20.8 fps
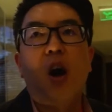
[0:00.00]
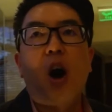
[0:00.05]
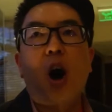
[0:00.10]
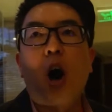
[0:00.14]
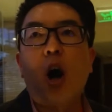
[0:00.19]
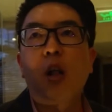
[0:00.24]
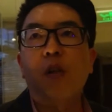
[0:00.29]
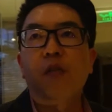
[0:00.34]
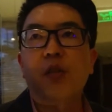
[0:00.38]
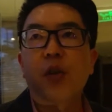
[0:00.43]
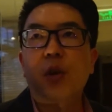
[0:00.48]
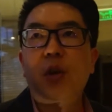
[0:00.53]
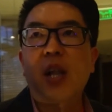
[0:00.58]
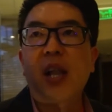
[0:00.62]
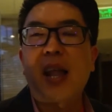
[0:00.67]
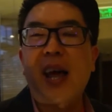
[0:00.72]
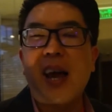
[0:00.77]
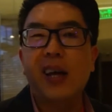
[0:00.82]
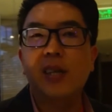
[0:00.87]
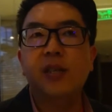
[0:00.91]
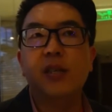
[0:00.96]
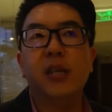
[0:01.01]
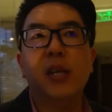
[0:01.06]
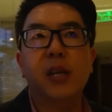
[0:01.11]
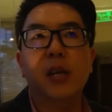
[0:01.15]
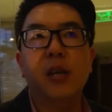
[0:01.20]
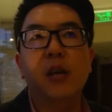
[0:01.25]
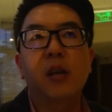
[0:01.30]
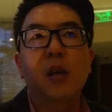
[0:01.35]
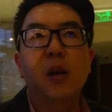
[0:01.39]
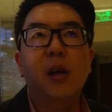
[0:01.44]
all of the classic
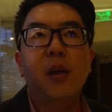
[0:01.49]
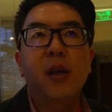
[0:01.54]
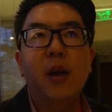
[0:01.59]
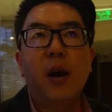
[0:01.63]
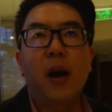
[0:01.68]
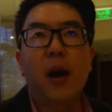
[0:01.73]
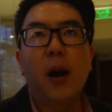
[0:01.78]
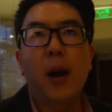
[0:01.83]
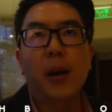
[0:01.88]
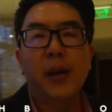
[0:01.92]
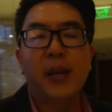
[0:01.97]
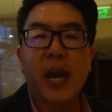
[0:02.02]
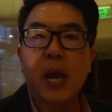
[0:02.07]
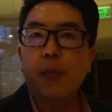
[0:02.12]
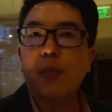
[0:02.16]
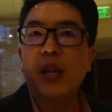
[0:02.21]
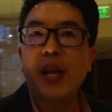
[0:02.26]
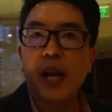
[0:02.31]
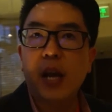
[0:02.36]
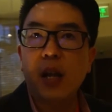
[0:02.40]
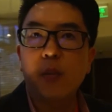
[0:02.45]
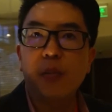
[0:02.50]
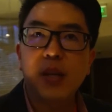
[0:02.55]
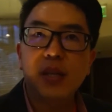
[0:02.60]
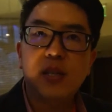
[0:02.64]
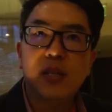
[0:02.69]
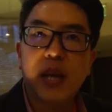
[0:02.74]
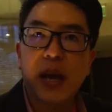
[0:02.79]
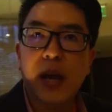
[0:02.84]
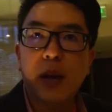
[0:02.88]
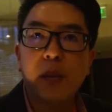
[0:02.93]
uh, gameplay
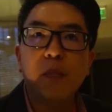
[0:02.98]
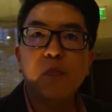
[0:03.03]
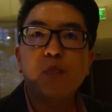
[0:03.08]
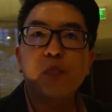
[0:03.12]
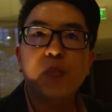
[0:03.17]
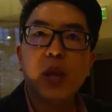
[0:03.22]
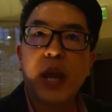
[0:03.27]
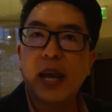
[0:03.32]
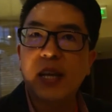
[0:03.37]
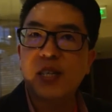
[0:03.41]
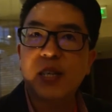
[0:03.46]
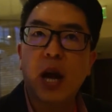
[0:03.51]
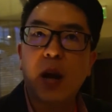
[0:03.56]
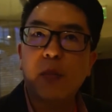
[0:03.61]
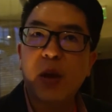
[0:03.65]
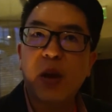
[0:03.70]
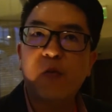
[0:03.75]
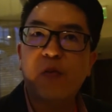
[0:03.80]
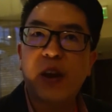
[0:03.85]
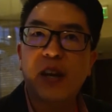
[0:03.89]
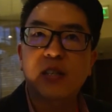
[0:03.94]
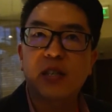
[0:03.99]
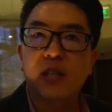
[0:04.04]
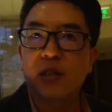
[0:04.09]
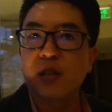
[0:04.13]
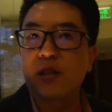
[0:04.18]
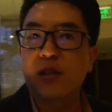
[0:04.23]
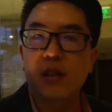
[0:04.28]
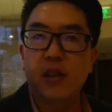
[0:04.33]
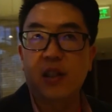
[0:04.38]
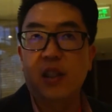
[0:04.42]
elements that Ace Combat fans
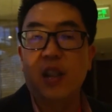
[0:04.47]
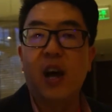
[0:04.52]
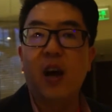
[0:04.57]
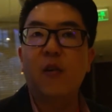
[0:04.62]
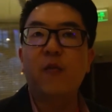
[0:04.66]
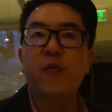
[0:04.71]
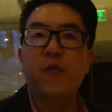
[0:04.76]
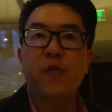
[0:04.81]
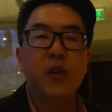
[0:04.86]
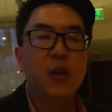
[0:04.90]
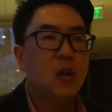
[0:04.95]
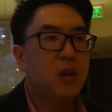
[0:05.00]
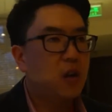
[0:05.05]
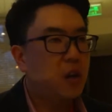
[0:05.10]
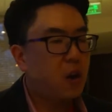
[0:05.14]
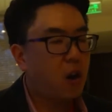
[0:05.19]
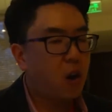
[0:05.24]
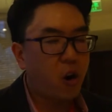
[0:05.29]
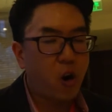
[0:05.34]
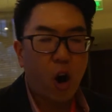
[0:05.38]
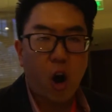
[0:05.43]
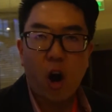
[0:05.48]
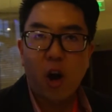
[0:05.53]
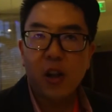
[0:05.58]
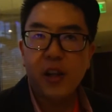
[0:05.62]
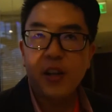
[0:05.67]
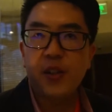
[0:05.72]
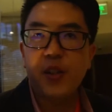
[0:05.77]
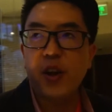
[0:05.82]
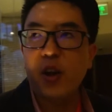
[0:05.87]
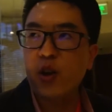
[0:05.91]
love are
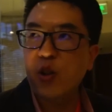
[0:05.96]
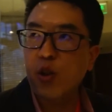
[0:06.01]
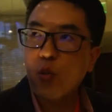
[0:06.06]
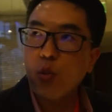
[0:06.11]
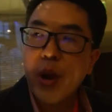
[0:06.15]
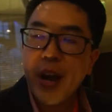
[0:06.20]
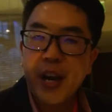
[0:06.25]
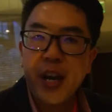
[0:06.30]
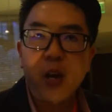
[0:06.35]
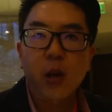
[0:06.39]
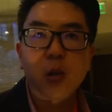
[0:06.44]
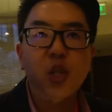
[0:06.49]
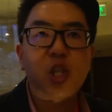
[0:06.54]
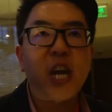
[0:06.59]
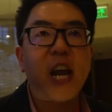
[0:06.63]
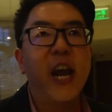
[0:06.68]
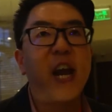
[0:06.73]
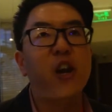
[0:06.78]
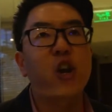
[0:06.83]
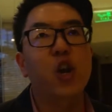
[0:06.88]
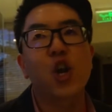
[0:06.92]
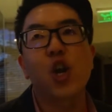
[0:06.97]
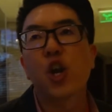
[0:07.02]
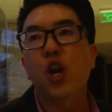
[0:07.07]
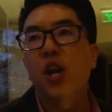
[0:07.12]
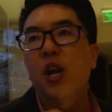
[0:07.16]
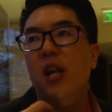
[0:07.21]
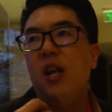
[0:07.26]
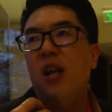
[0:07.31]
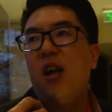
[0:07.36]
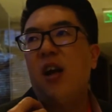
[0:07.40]
all in there. The radio
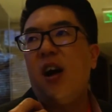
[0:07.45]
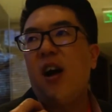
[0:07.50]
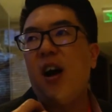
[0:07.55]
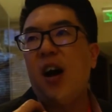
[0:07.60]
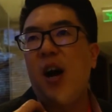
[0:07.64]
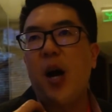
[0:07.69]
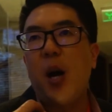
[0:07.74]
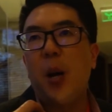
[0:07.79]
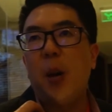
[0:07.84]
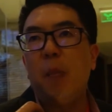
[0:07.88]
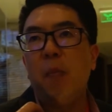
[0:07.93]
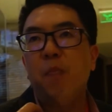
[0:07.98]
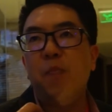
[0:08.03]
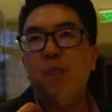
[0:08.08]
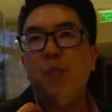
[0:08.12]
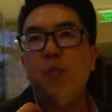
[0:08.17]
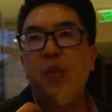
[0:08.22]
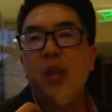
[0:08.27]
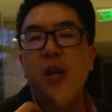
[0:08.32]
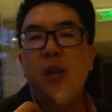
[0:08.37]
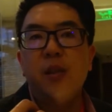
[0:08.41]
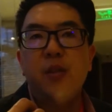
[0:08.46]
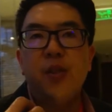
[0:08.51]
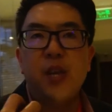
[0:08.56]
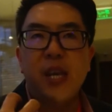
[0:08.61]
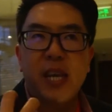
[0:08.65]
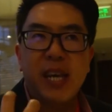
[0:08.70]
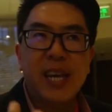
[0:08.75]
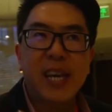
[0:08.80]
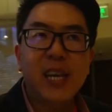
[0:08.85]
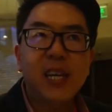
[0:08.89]
chatter, um,
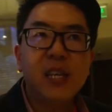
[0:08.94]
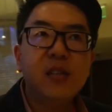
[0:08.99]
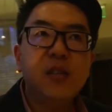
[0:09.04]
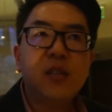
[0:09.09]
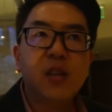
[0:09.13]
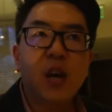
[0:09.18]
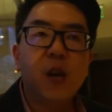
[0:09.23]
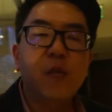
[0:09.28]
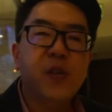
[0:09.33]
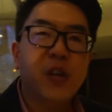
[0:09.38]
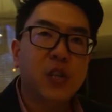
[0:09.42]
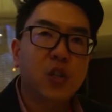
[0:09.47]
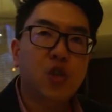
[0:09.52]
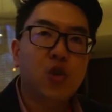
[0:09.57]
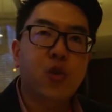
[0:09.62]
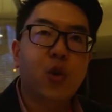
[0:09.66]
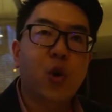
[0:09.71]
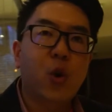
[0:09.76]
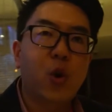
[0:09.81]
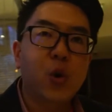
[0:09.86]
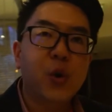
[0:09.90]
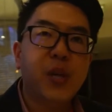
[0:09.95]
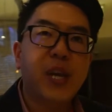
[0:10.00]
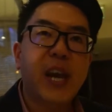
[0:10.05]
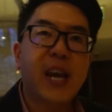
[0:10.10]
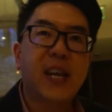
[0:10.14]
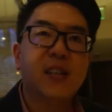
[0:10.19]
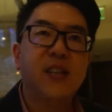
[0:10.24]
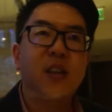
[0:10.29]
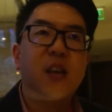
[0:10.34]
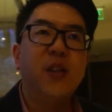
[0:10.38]
the ease of control,
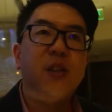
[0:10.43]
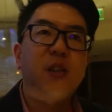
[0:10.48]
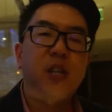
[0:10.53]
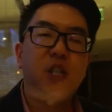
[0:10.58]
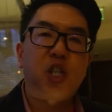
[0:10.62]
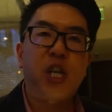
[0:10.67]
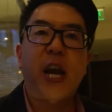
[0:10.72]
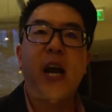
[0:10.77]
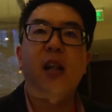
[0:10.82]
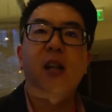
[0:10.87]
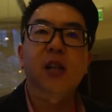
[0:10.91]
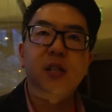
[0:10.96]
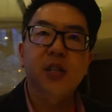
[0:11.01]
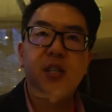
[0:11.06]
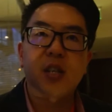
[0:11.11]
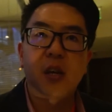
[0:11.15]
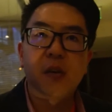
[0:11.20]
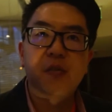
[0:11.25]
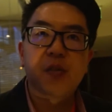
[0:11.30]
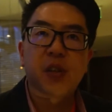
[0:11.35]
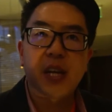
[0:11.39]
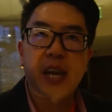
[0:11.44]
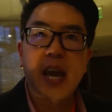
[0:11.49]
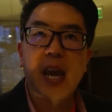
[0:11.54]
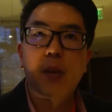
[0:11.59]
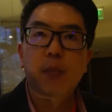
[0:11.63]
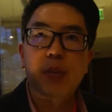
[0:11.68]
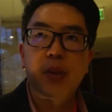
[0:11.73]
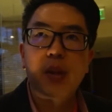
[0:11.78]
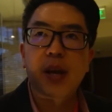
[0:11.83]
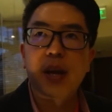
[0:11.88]
yet the challenge of the
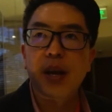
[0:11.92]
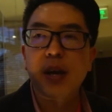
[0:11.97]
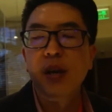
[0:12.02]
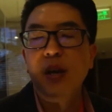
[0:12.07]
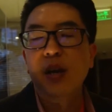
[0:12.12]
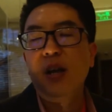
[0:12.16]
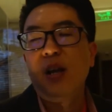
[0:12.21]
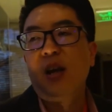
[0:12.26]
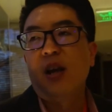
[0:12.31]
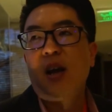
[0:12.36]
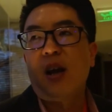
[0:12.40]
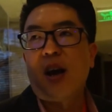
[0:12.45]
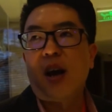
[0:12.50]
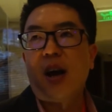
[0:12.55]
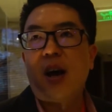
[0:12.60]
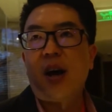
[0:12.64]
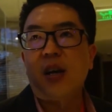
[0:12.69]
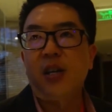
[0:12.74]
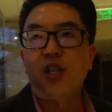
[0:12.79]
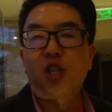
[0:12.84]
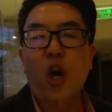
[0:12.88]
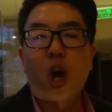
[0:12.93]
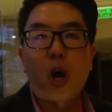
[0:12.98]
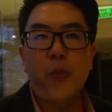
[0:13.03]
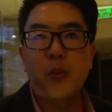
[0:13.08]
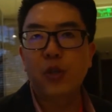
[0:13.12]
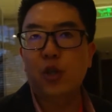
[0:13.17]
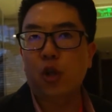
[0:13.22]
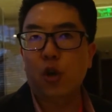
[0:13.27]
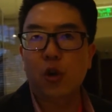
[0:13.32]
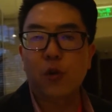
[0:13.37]
gameplay uh, is all
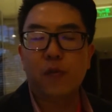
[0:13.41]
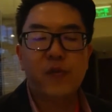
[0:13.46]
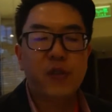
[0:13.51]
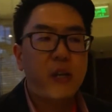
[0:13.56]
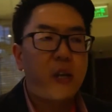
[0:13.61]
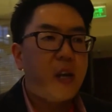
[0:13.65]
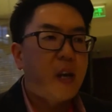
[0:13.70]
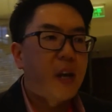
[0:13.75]
preserved.